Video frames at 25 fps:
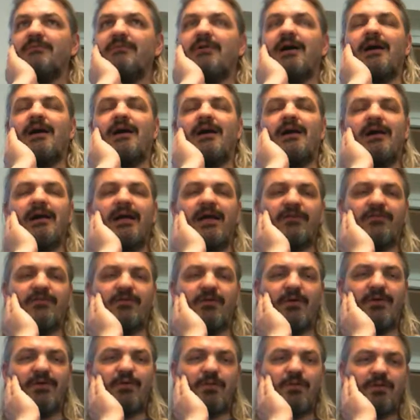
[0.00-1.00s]
And
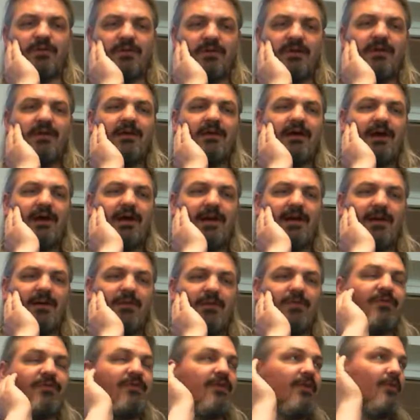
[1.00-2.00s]
so I thought,
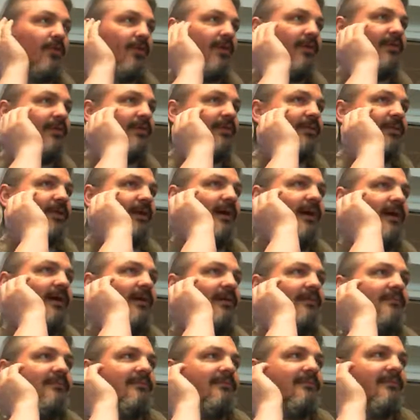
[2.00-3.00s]
also with
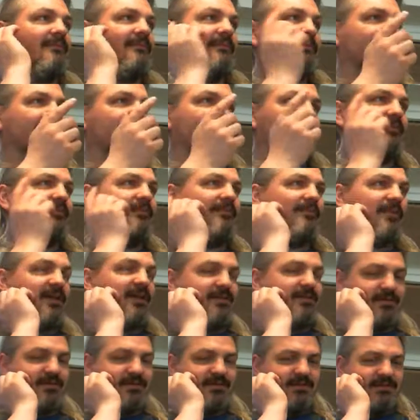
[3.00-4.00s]

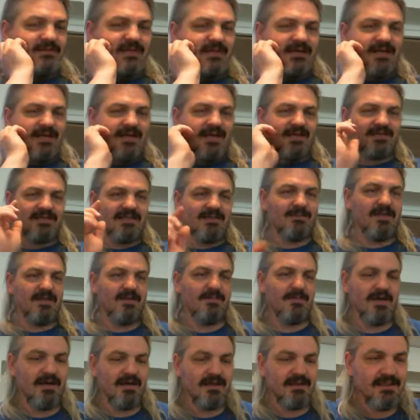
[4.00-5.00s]
Benjamin asking me
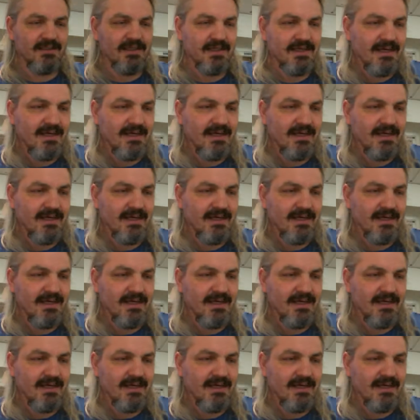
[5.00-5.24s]
about